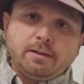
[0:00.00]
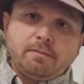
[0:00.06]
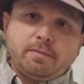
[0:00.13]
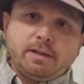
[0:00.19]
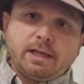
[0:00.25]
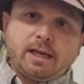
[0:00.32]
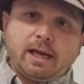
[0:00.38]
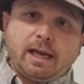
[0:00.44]

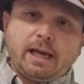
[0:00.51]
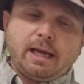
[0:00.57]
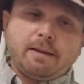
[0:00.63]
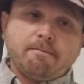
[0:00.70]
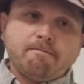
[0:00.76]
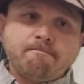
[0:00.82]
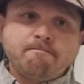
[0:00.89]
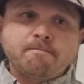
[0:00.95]

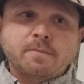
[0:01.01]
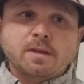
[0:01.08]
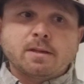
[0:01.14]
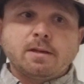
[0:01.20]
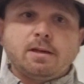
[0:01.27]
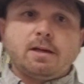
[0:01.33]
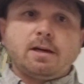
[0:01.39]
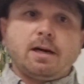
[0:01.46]
became
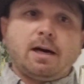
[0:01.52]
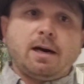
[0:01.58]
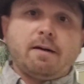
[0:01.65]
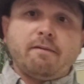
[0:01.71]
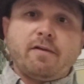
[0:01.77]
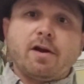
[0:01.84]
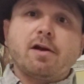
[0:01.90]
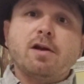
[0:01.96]

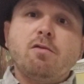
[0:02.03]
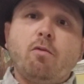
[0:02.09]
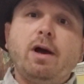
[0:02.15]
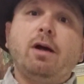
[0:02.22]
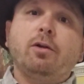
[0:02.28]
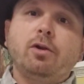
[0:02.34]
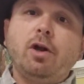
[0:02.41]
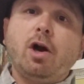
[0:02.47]
very
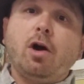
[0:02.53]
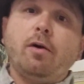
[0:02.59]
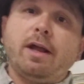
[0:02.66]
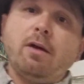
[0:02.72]
well known.